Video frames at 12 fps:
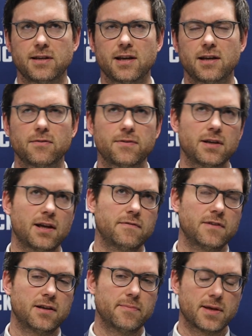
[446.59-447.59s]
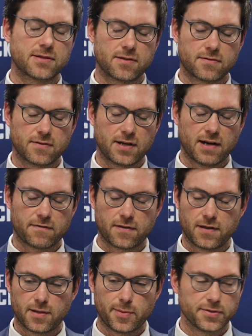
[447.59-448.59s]
Yeah, I don't think I've done a best of 3. I'd have to
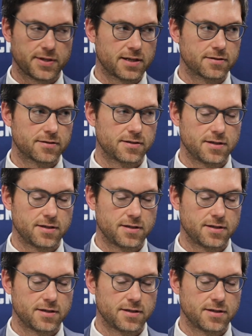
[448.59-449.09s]
think about that.